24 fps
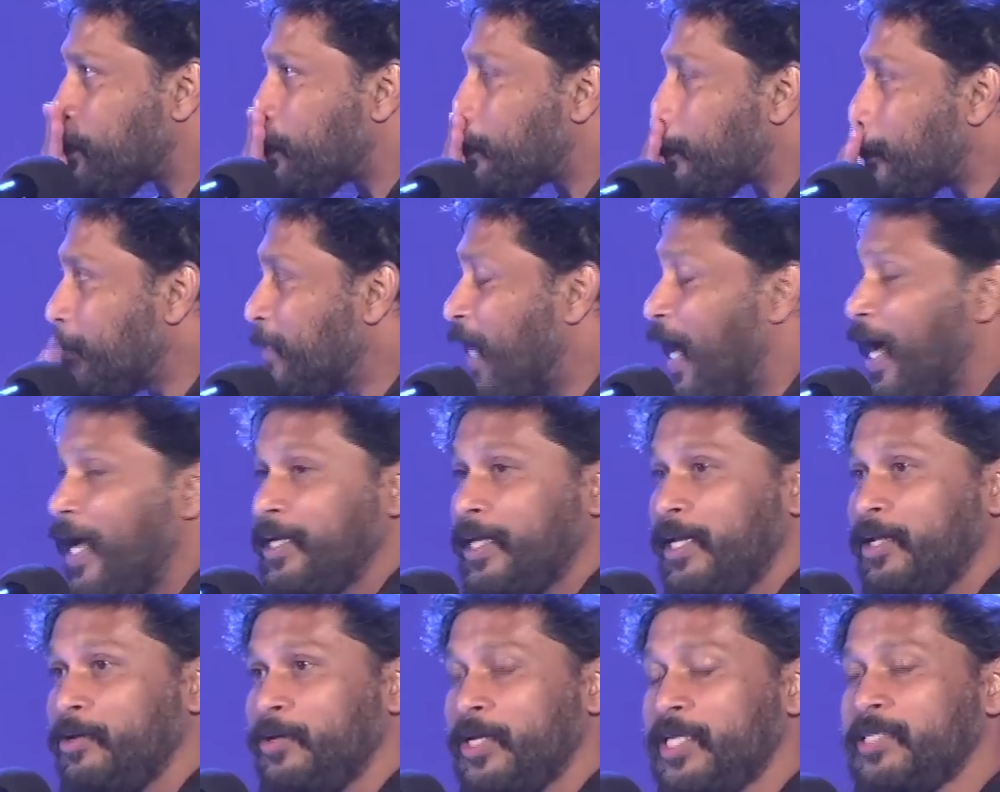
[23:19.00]
I'll tell you
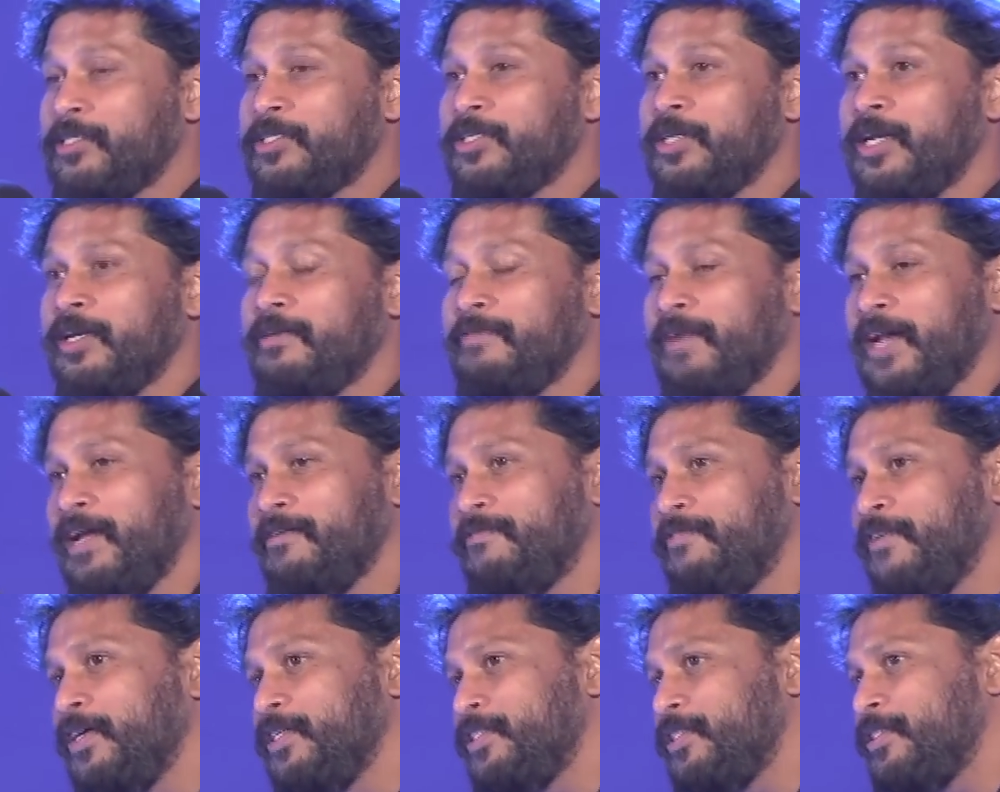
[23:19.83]
an incident when I
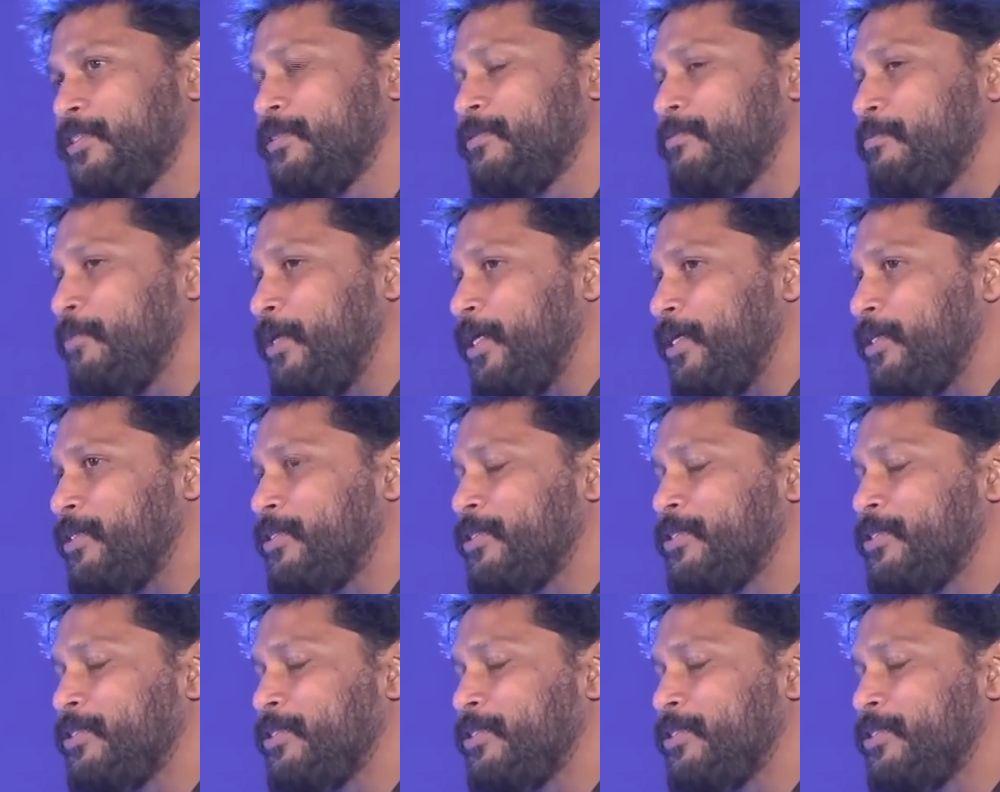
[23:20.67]
first meet